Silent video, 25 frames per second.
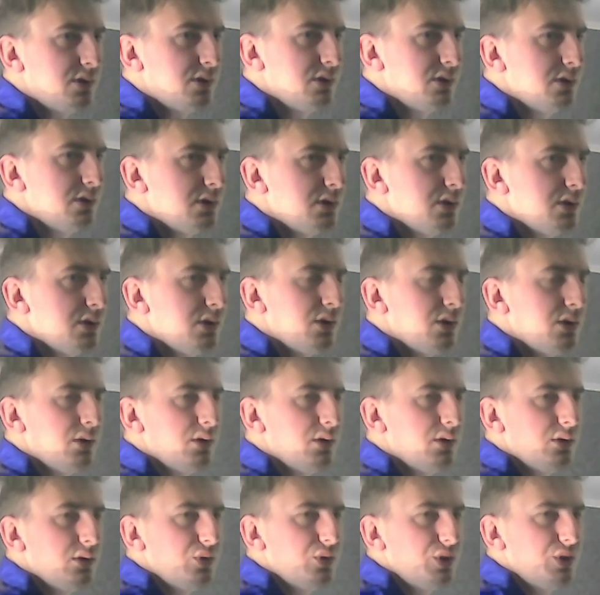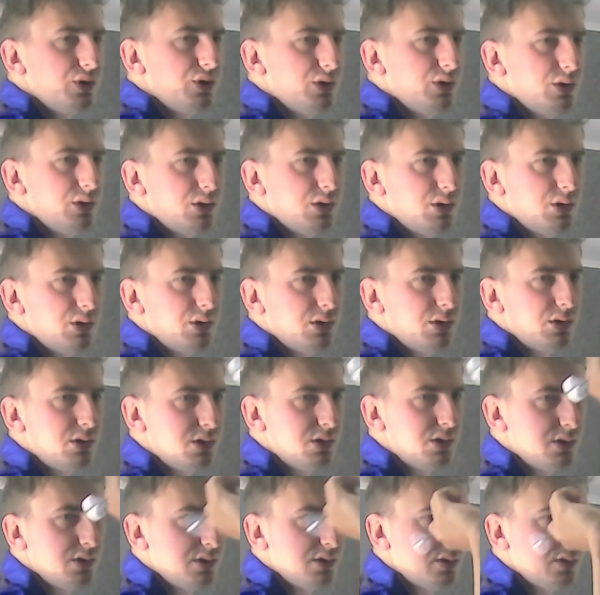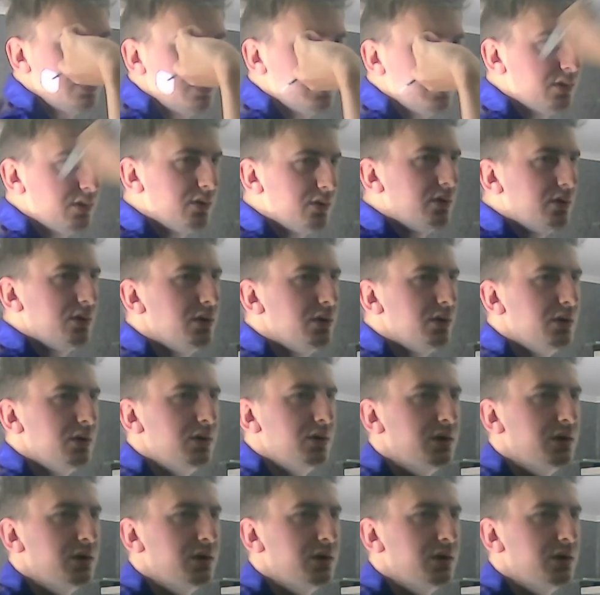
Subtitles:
Nothing is said.